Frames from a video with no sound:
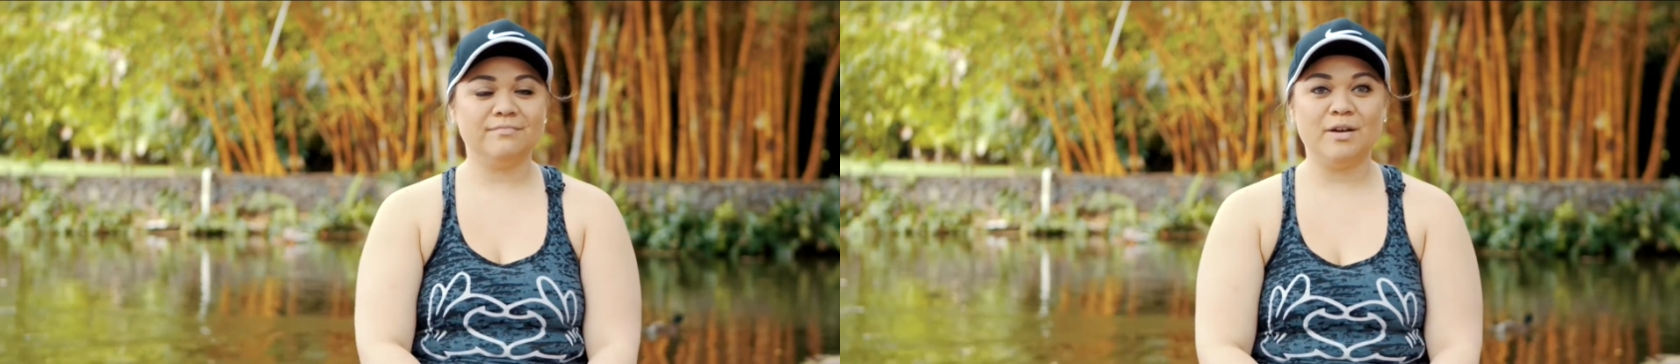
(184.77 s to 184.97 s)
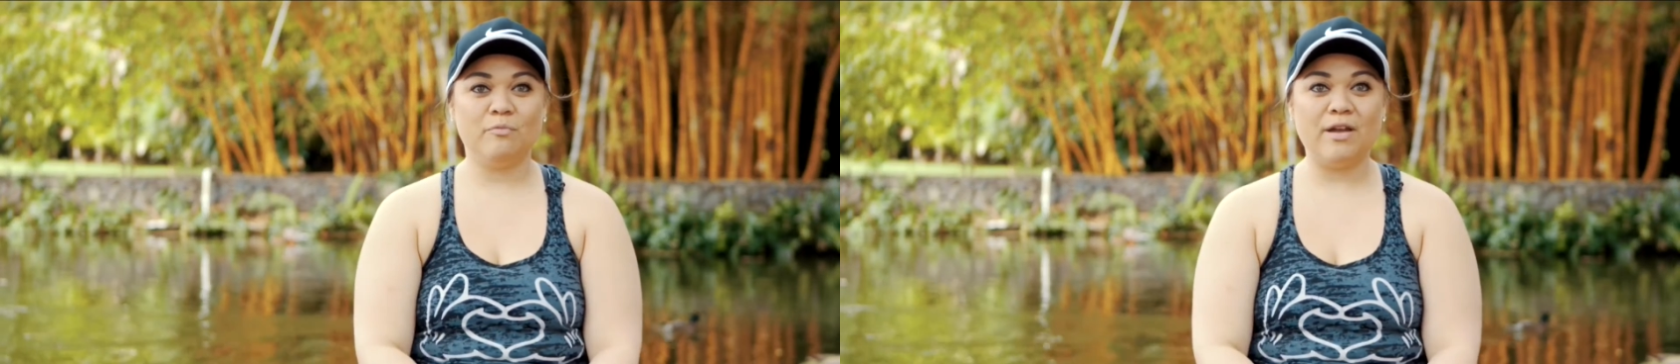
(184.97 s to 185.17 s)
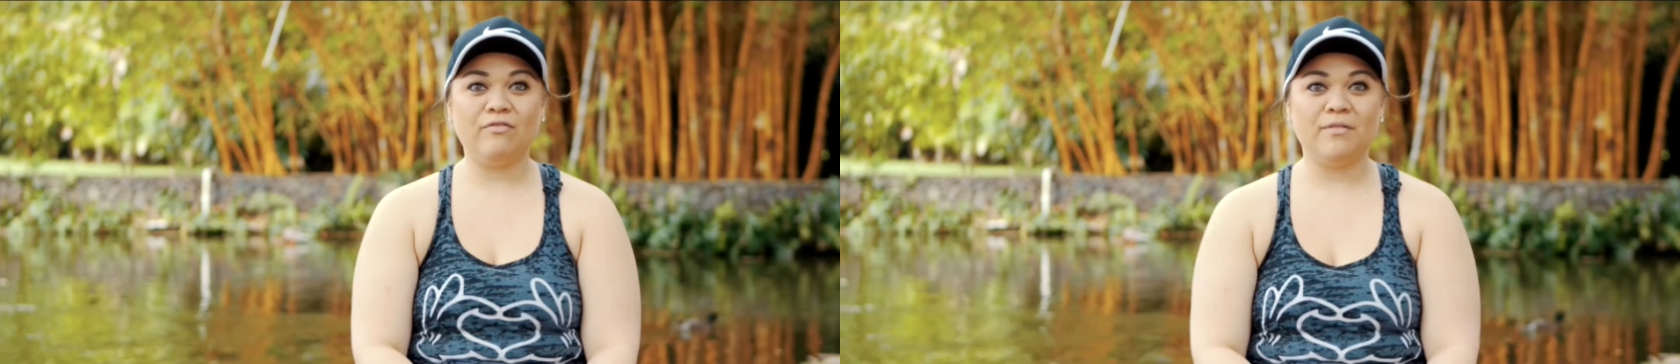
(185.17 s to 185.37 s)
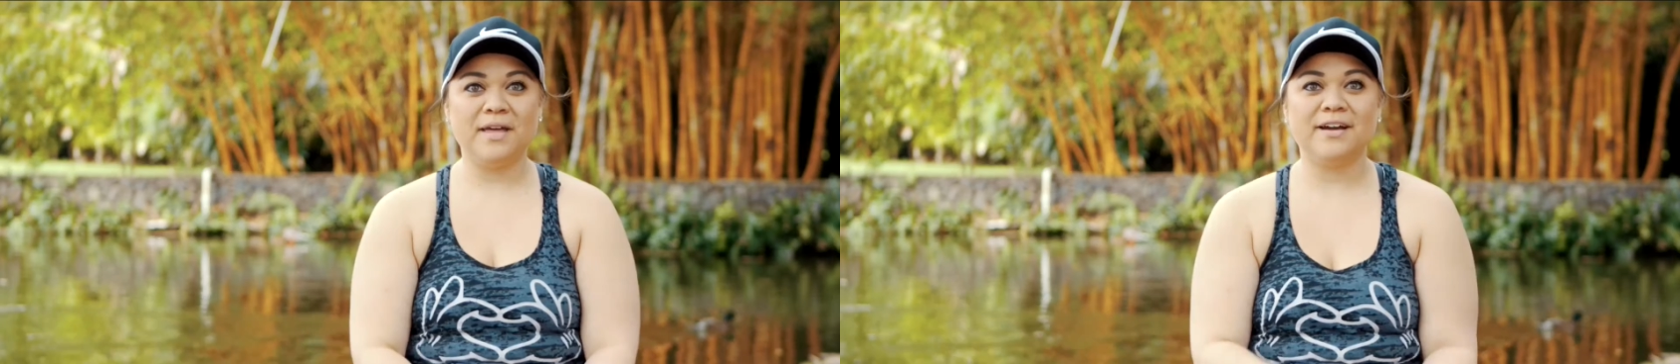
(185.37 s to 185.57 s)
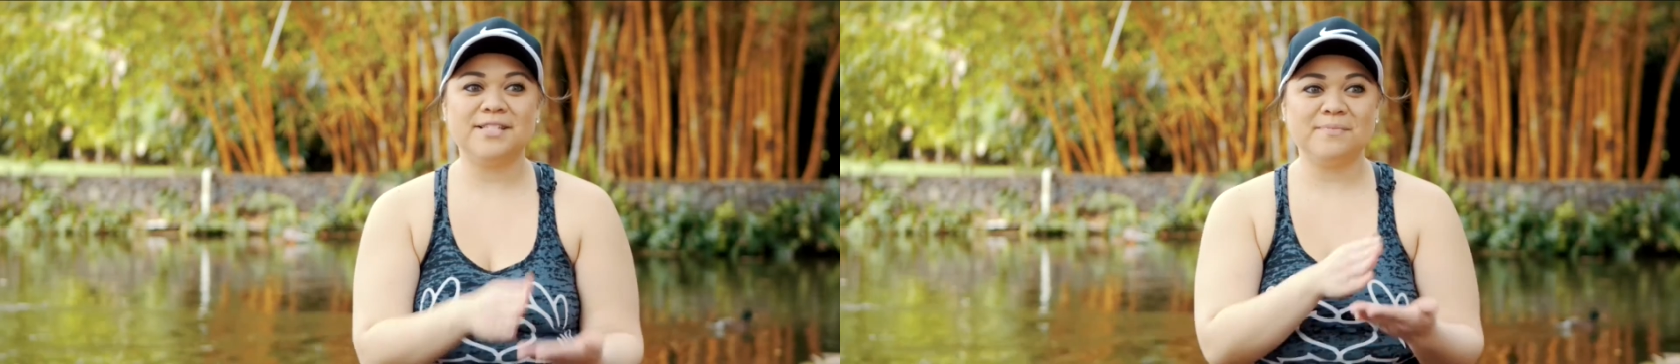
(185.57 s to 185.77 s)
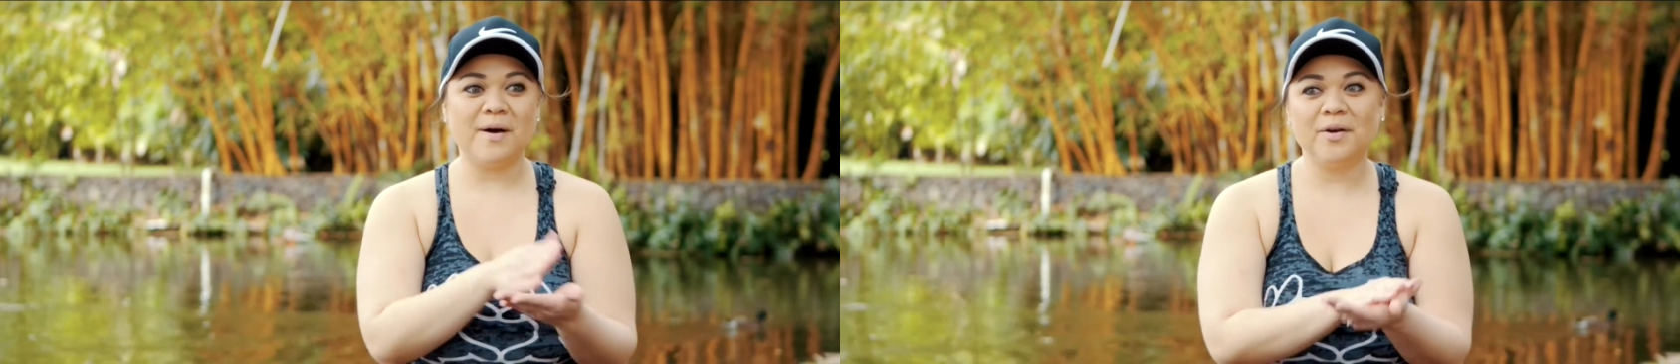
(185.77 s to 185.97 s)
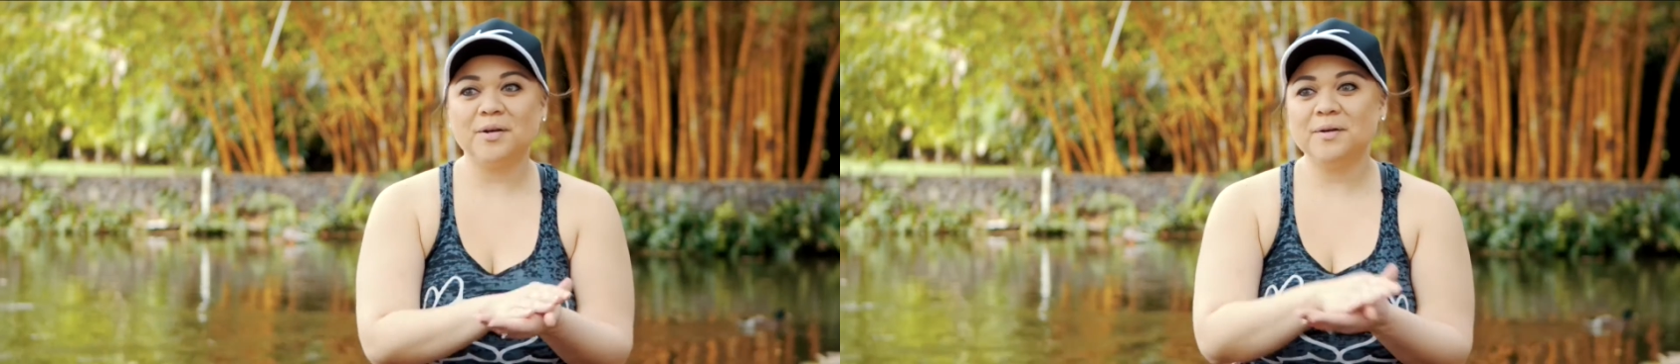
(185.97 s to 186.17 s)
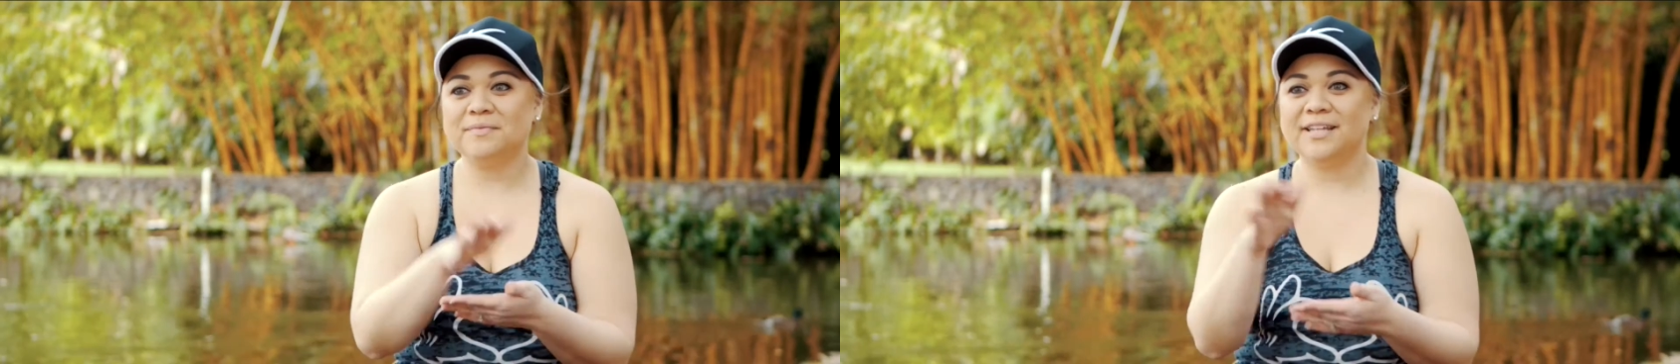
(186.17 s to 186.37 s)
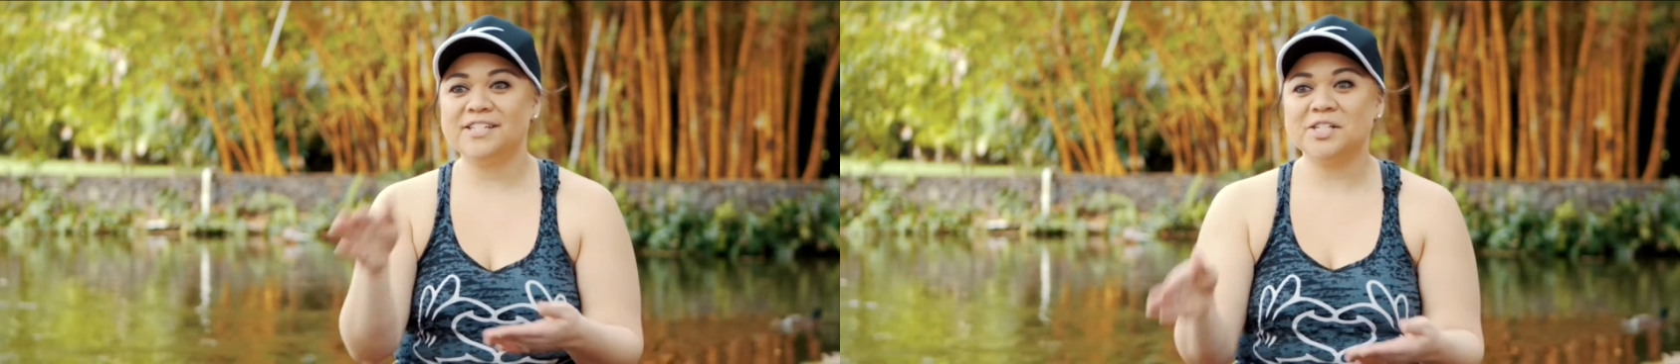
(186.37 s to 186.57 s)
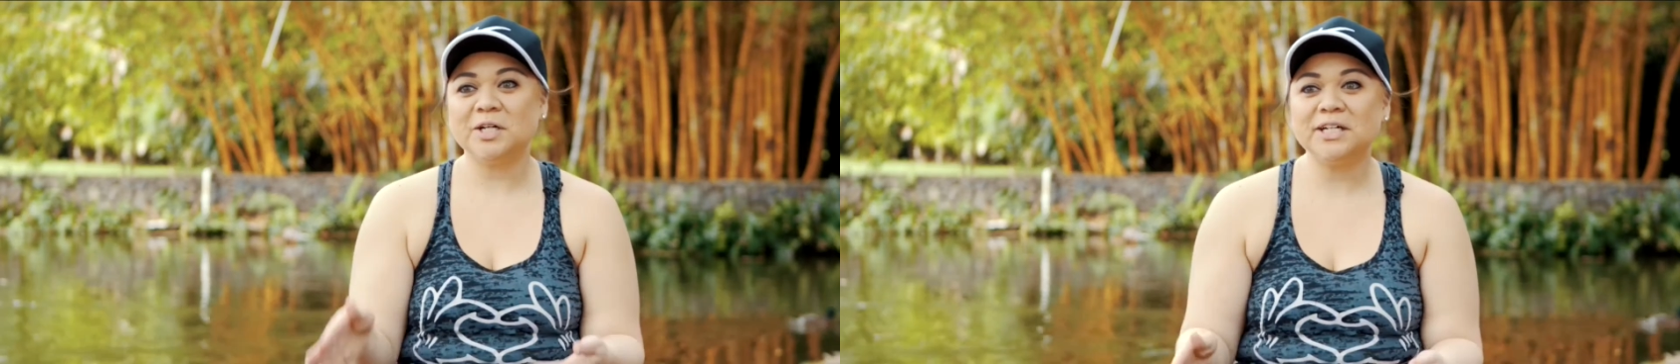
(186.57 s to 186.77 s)
It went from there, small groups
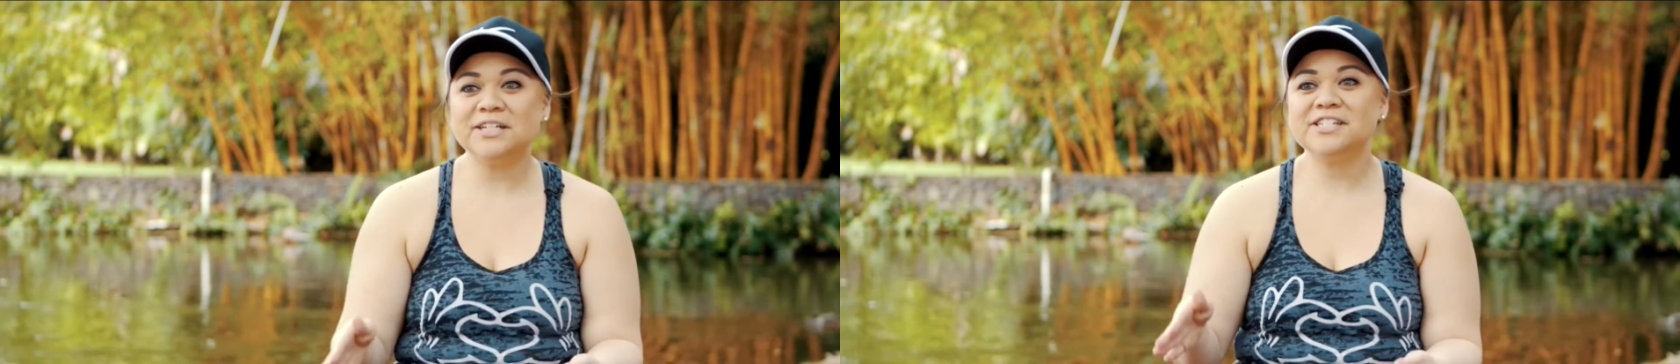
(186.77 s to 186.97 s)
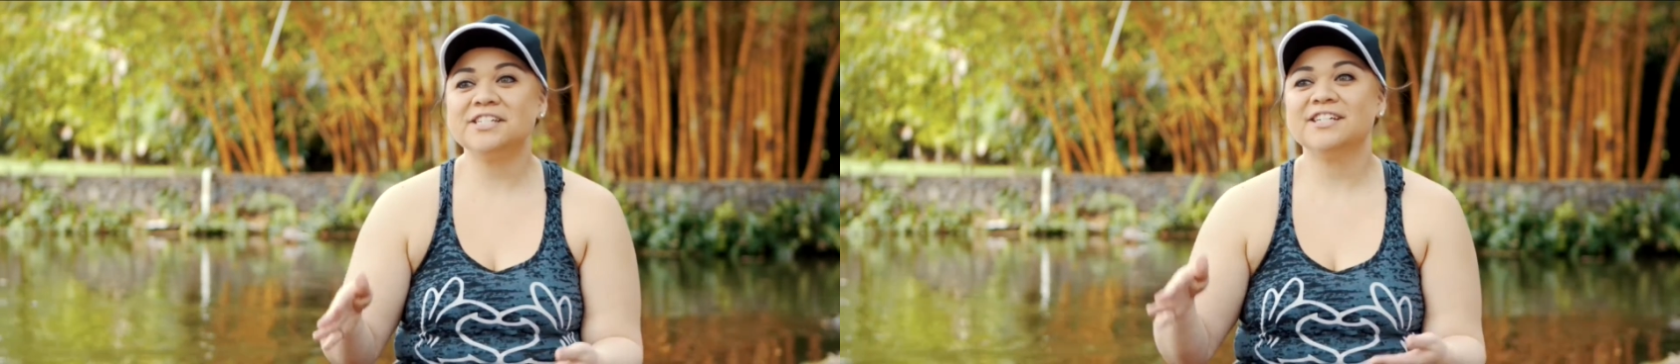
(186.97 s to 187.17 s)
in church,